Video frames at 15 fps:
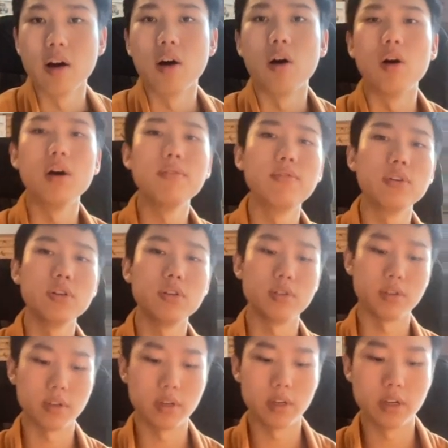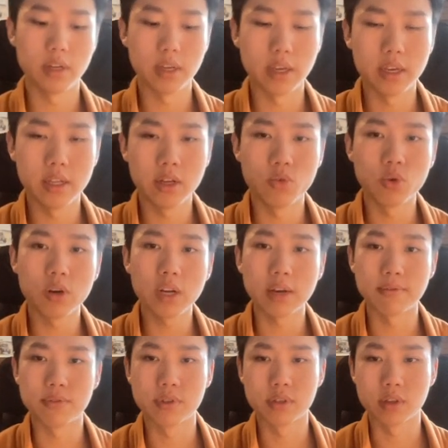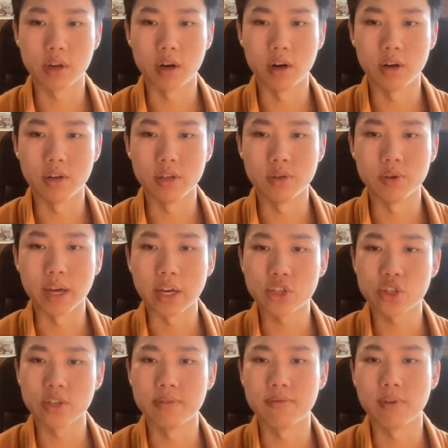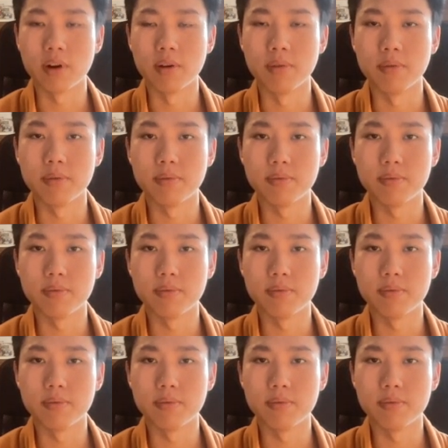However, in a real-life car, it will actually fall